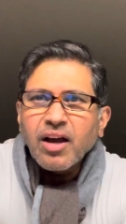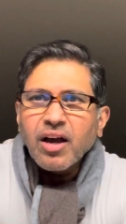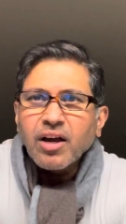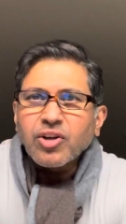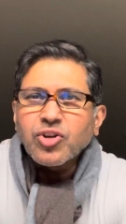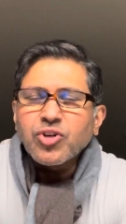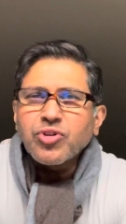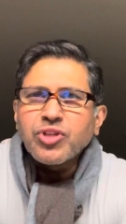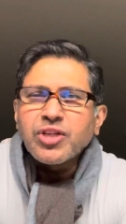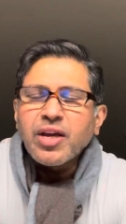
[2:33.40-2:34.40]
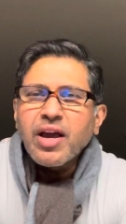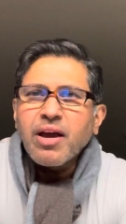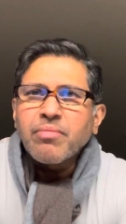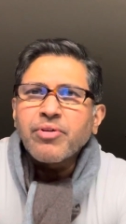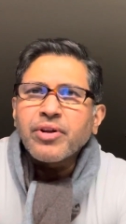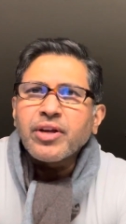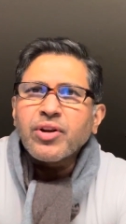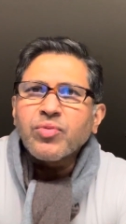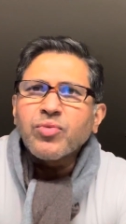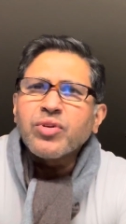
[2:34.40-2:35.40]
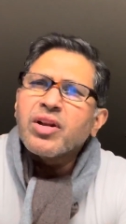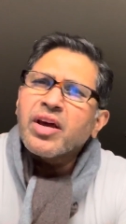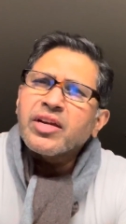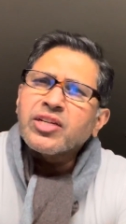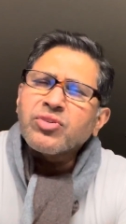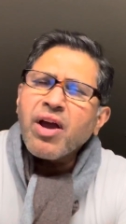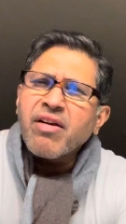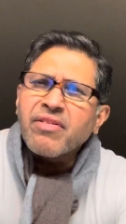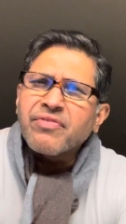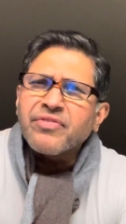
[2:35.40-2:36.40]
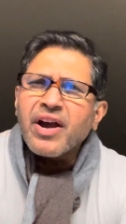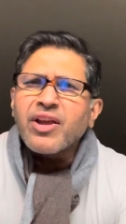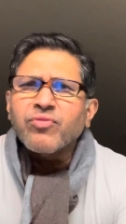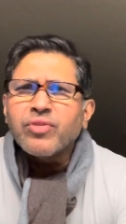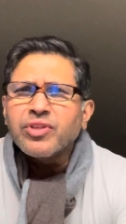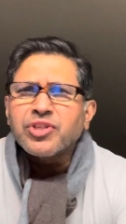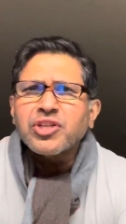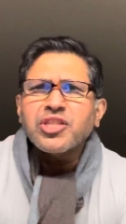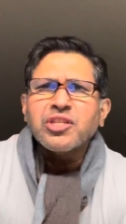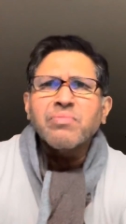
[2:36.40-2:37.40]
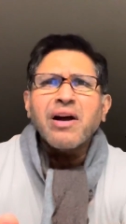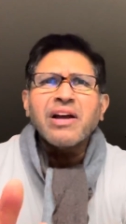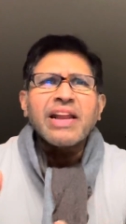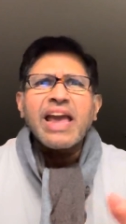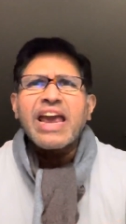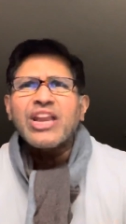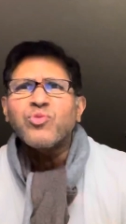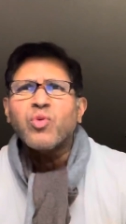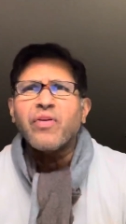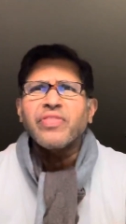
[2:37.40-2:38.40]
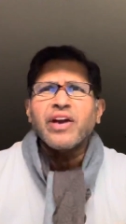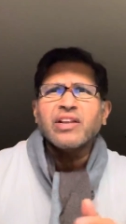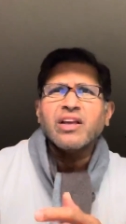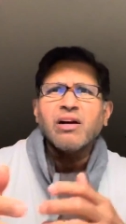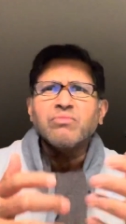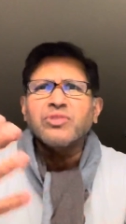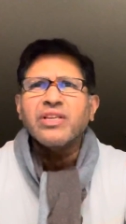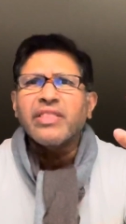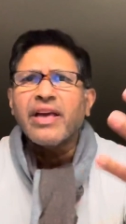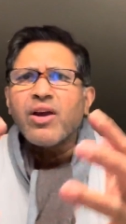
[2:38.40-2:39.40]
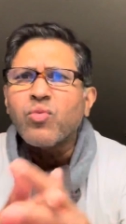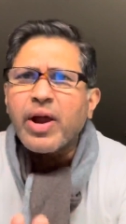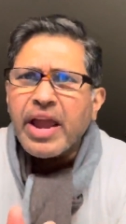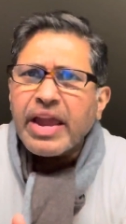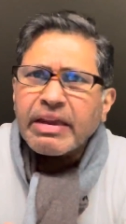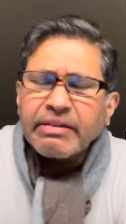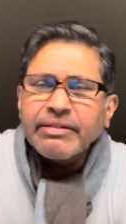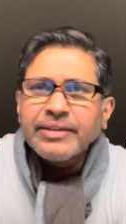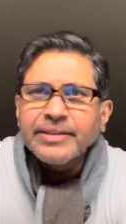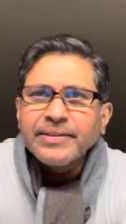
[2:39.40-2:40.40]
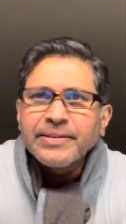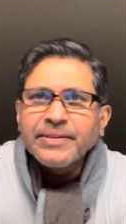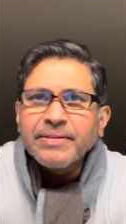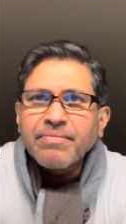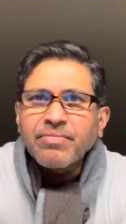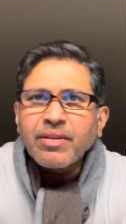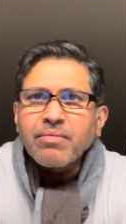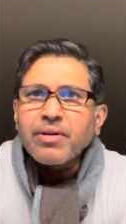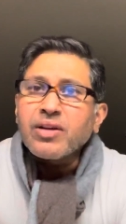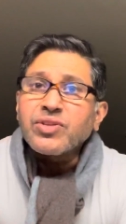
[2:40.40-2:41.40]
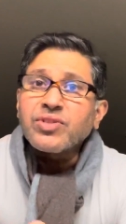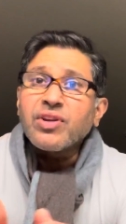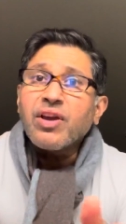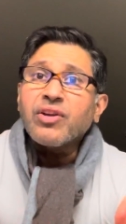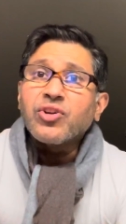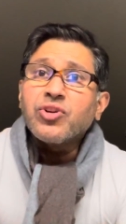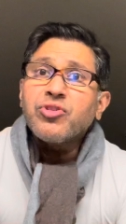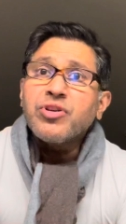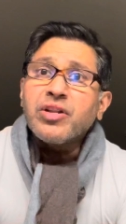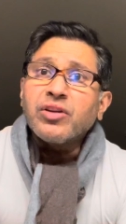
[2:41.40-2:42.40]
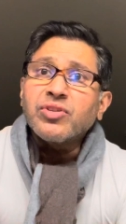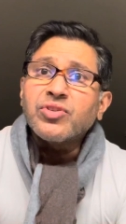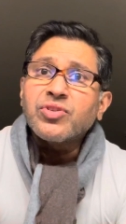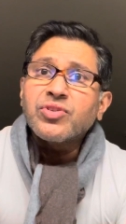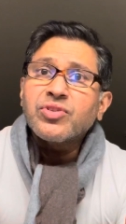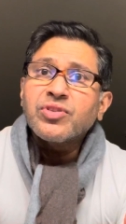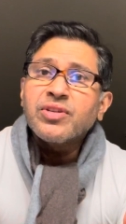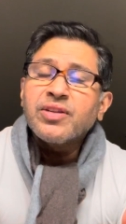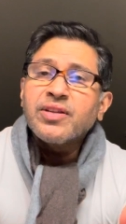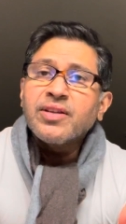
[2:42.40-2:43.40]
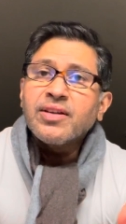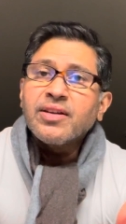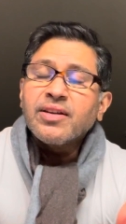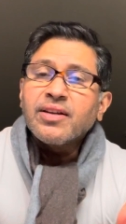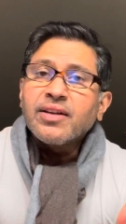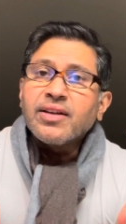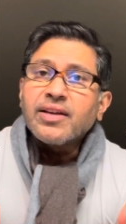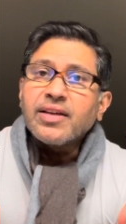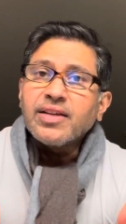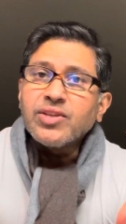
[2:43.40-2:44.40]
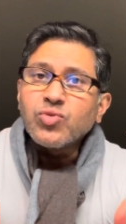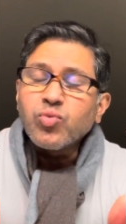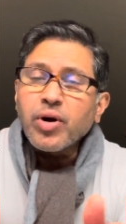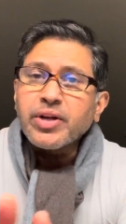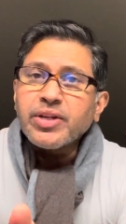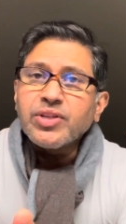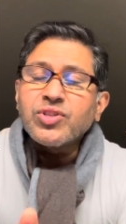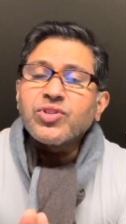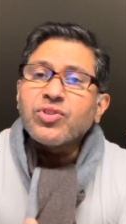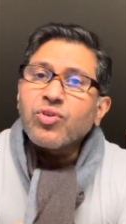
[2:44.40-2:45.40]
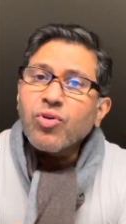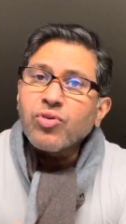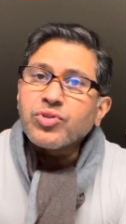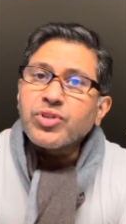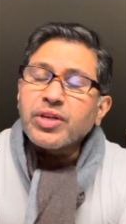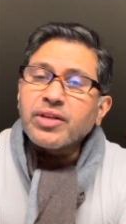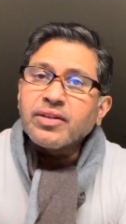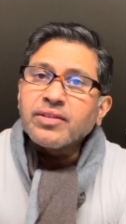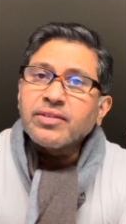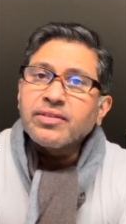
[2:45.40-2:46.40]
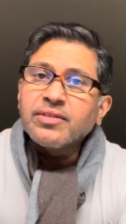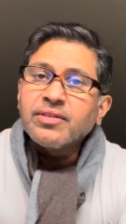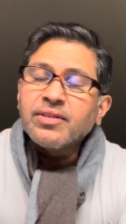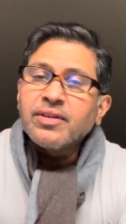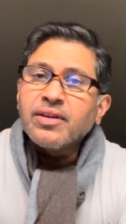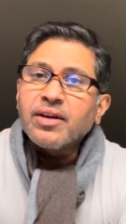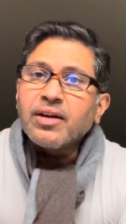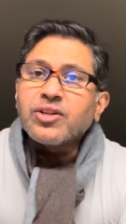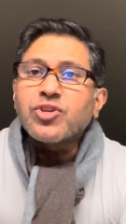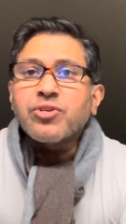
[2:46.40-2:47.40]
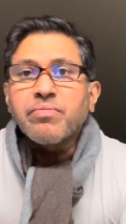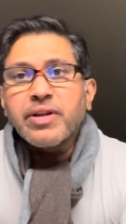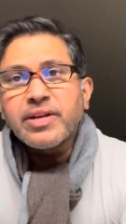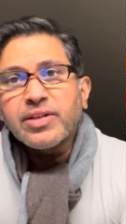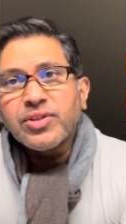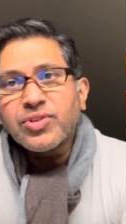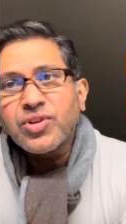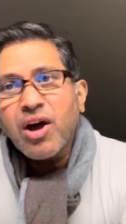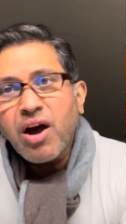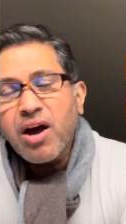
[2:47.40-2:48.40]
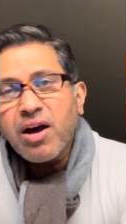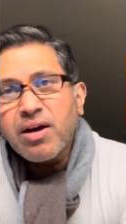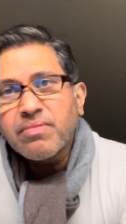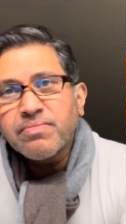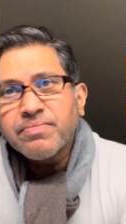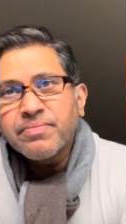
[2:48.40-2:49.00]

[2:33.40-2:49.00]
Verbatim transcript: A good American would like to have a fight with just about anyone that comes in their way, because their goodness is what is causing a tremendous harm